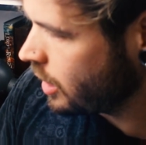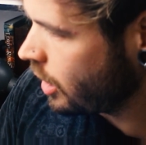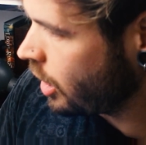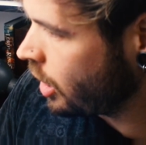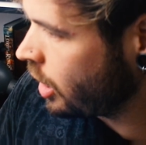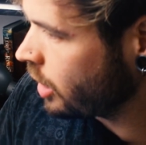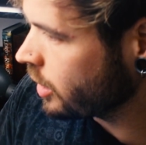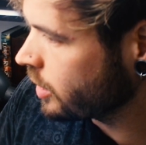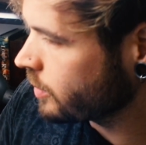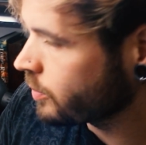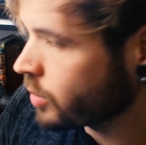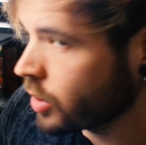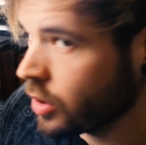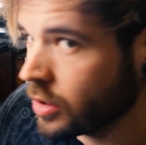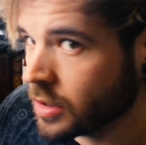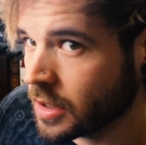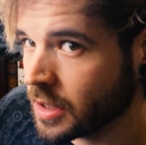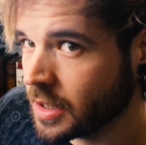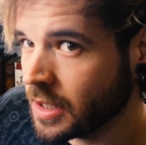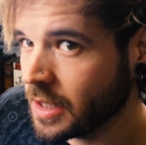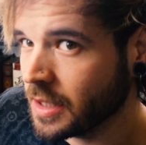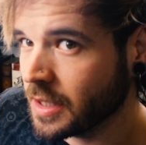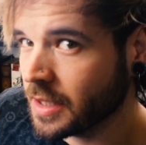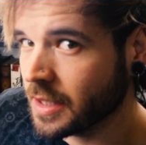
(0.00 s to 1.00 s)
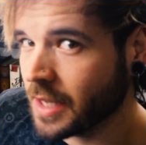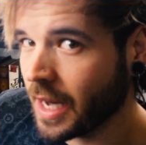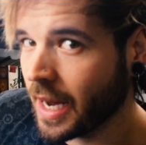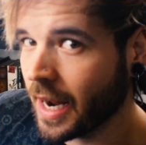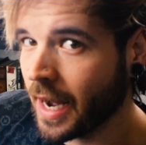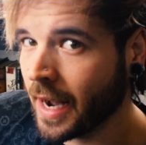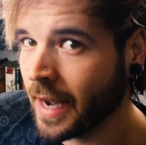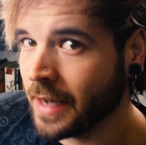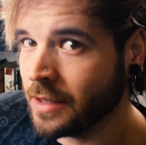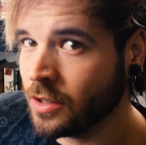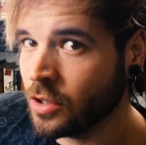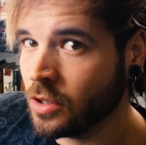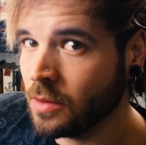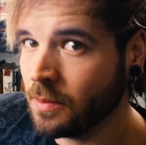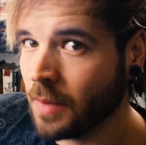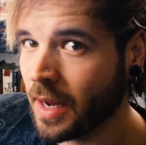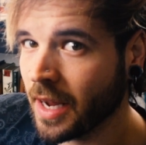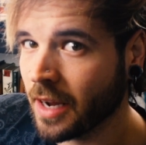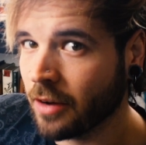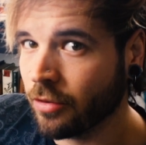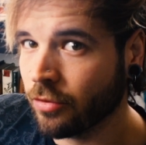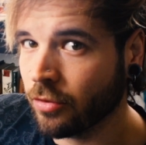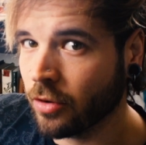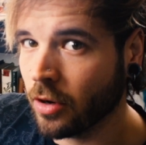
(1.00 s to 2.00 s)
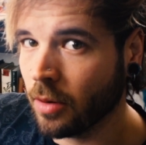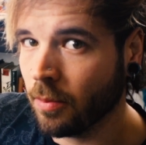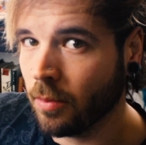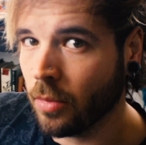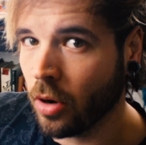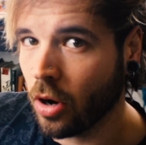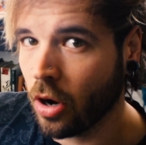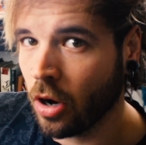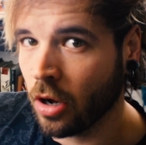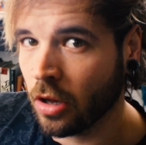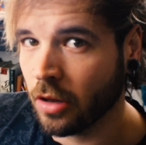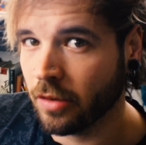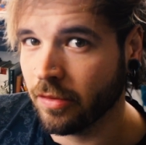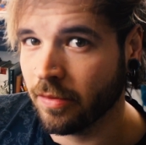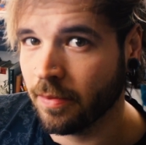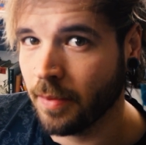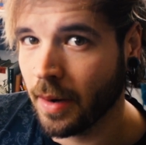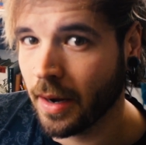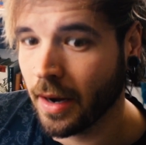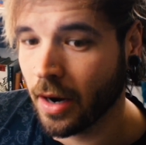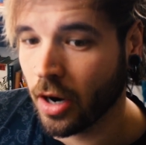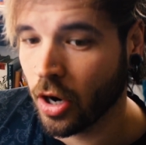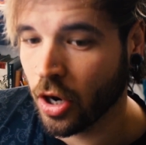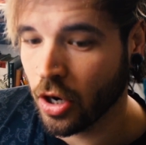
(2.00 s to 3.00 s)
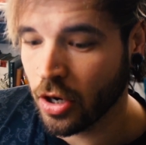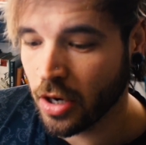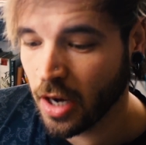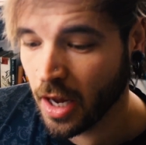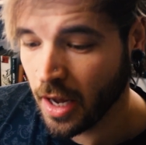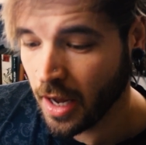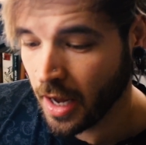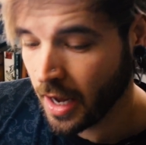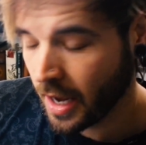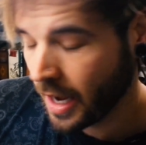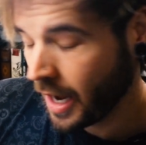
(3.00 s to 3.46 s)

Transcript: all the proceeds that I do make from all of my art.